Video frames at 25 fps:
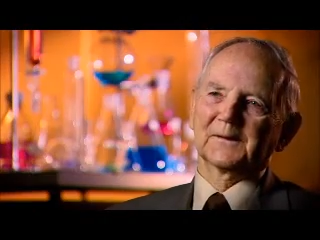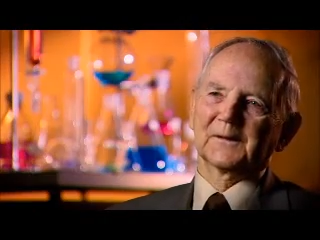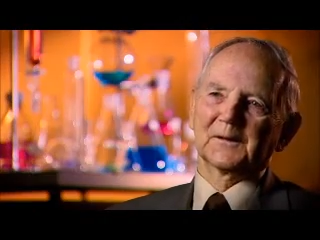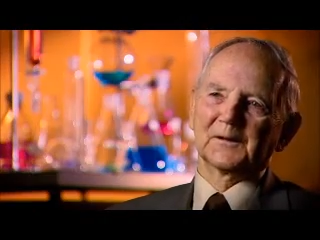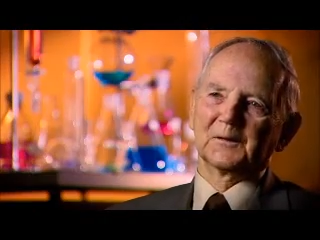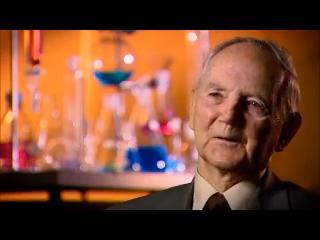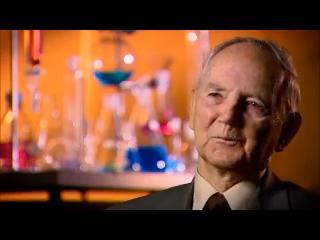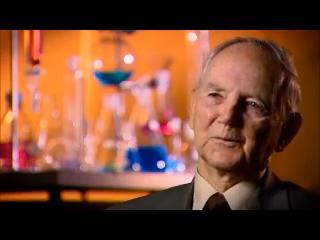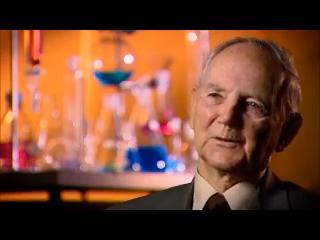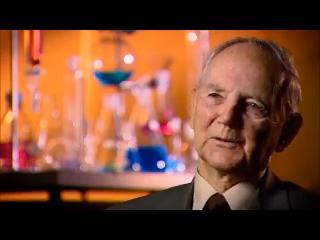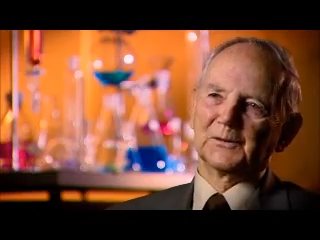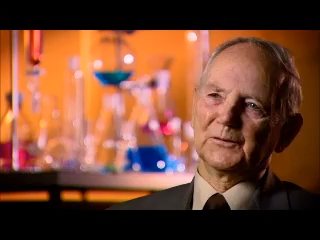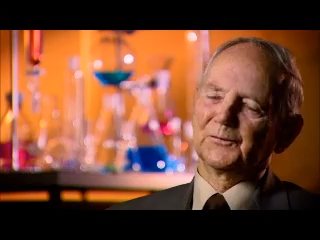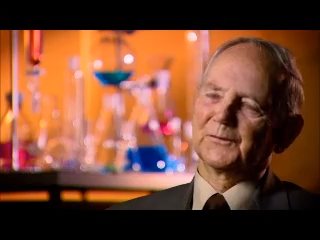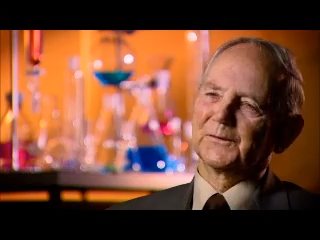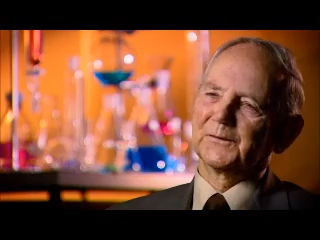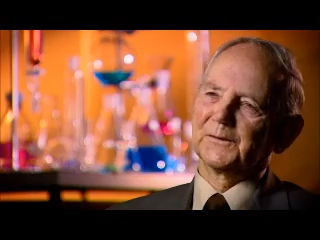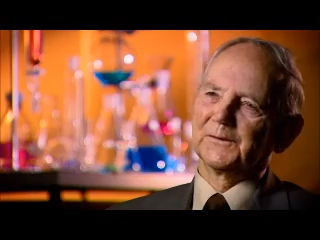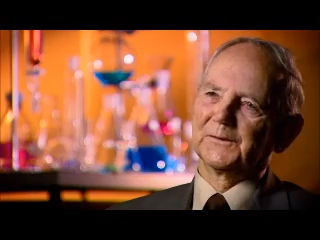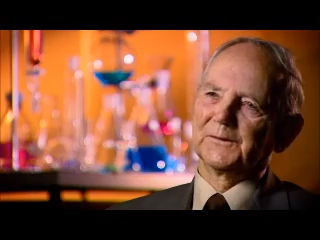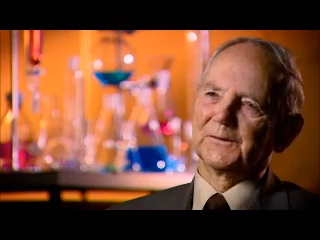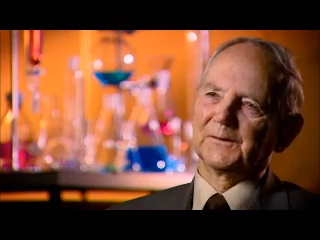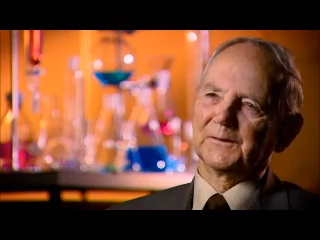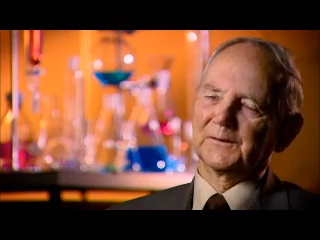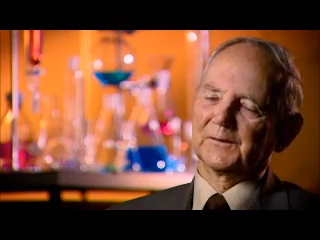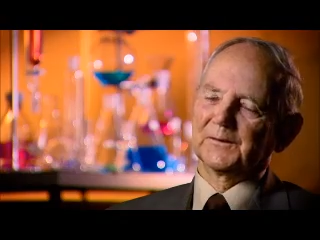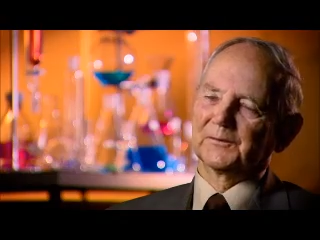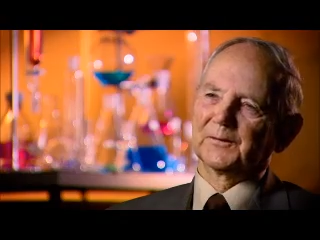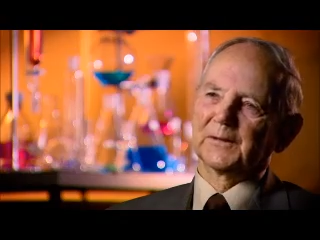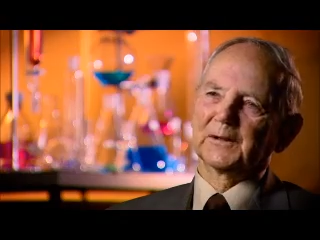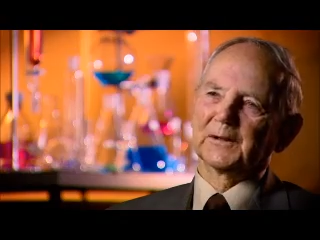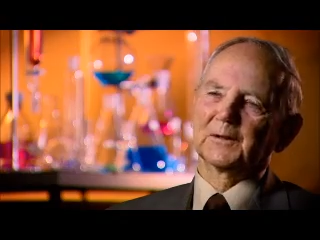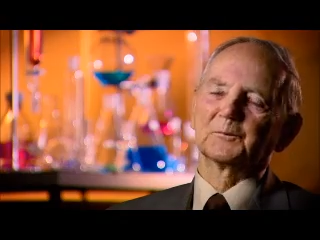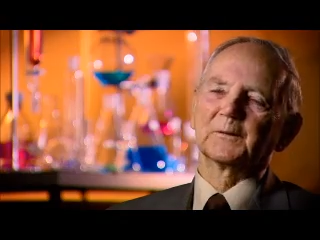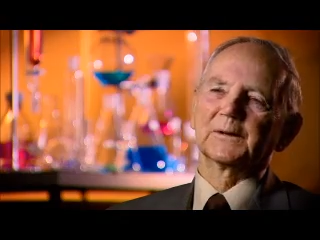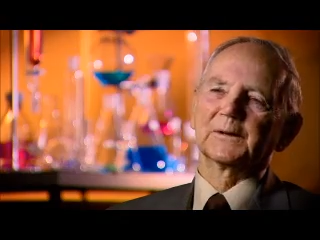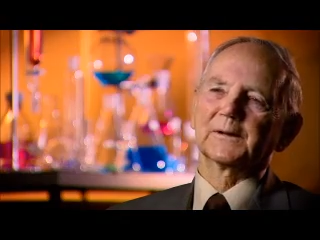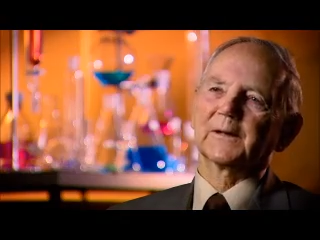I moved to the
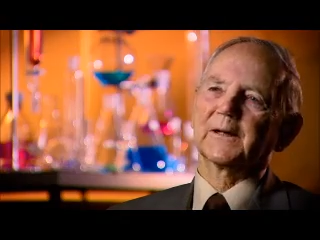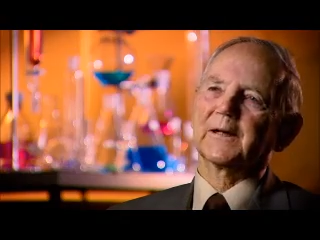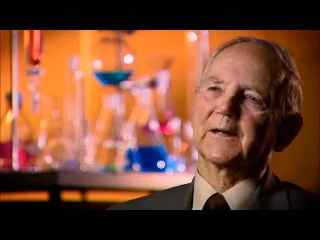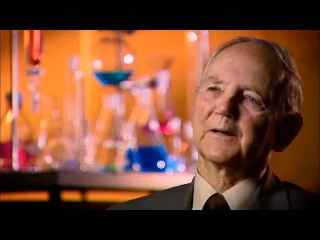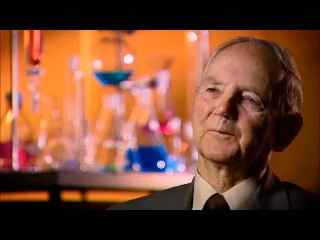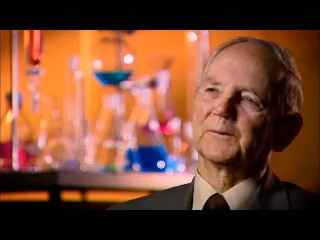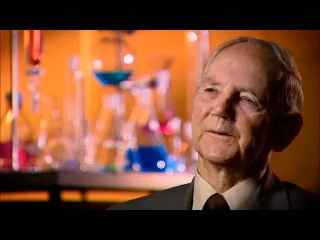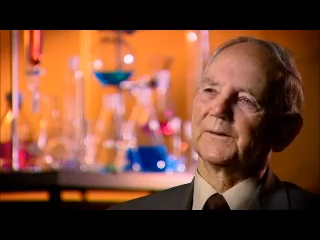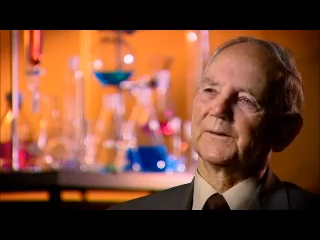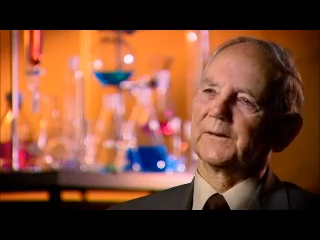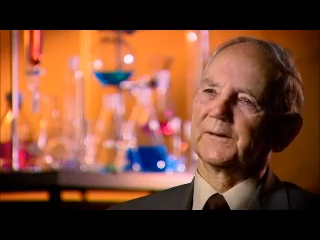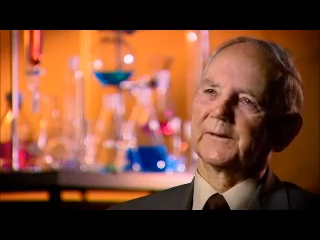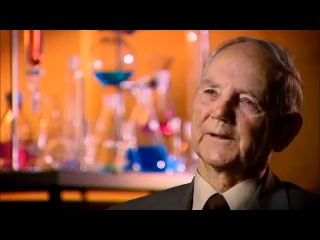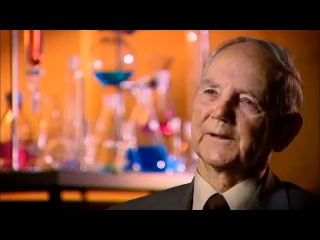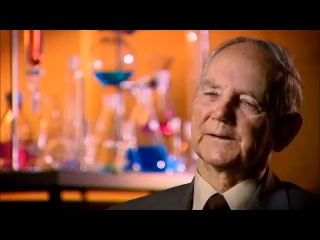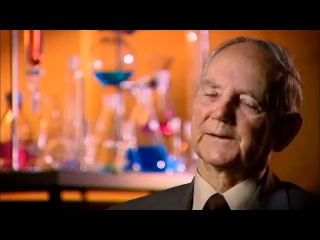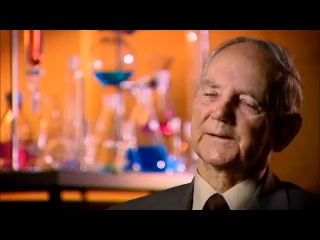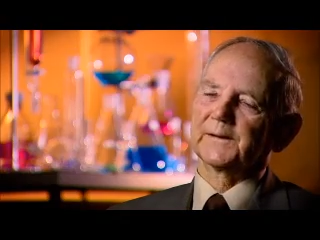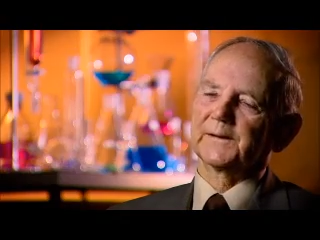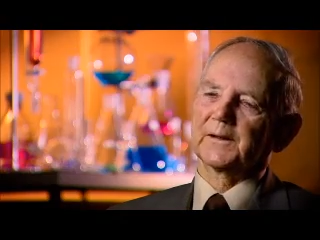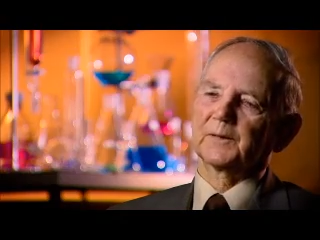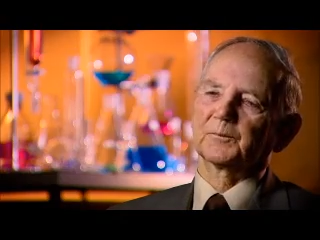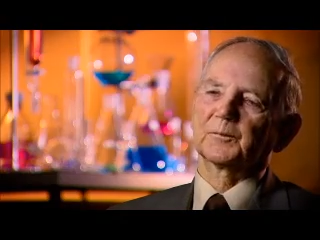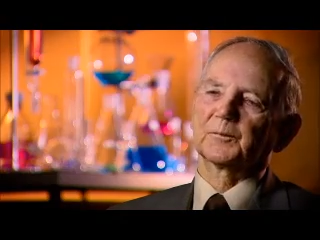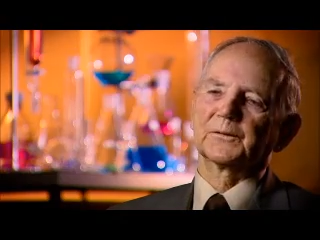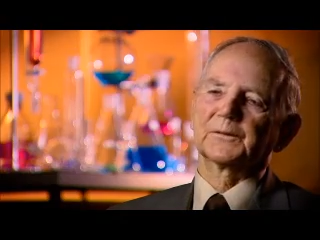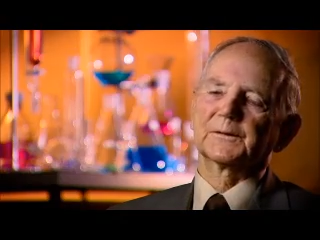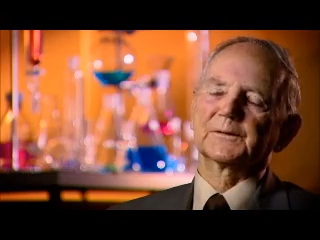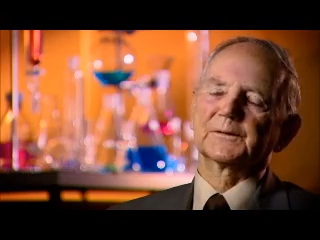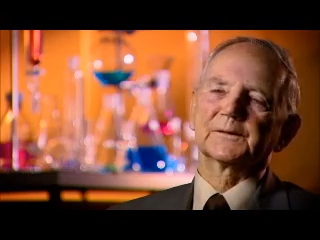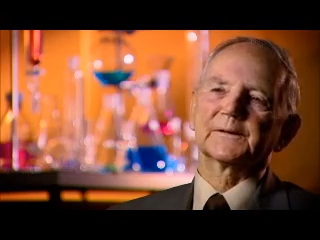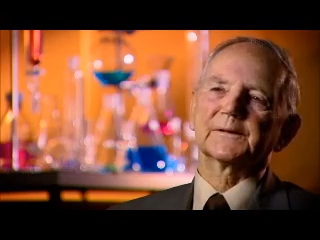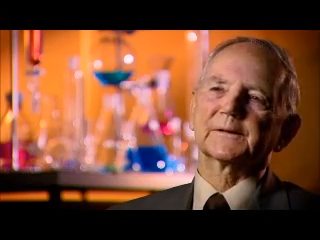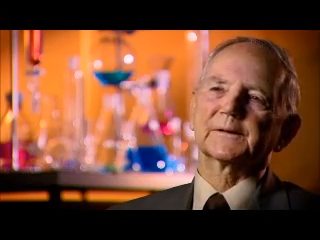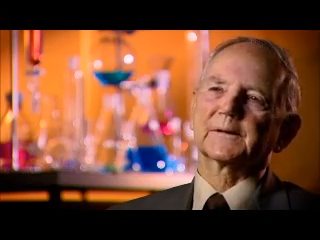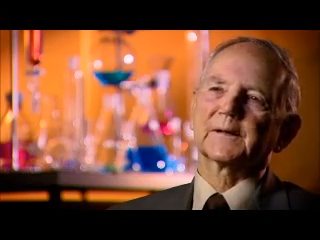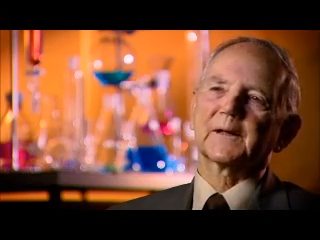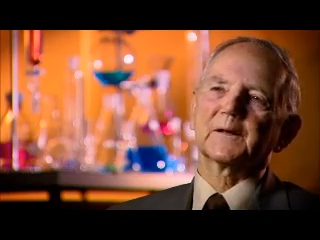development lab, and then they set up a
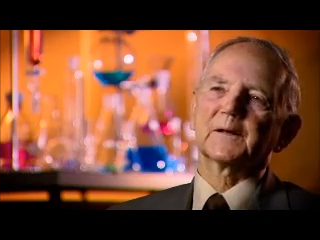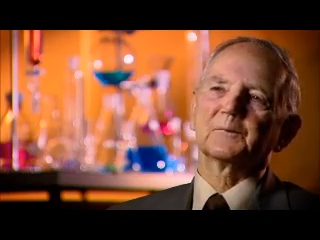research